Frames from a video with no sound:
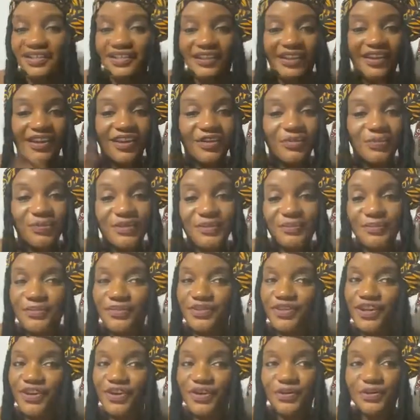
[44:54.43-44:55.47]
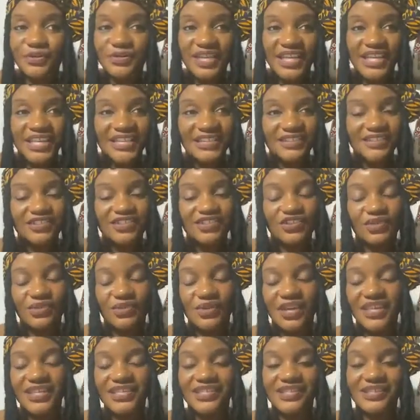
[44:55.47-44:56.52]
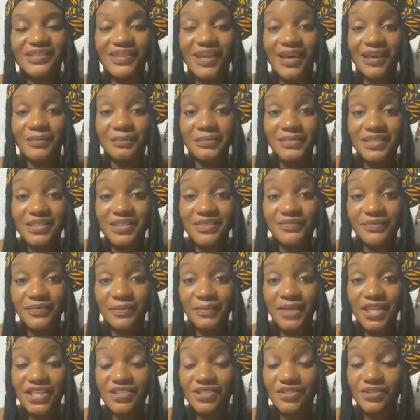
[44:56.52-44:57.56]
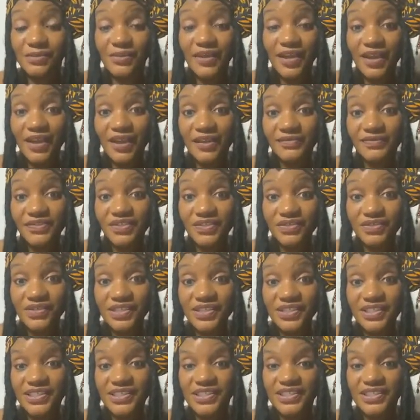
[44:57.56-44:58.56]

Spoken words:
help people know that, you know, it's a lot of misinformation about Ophiuchus.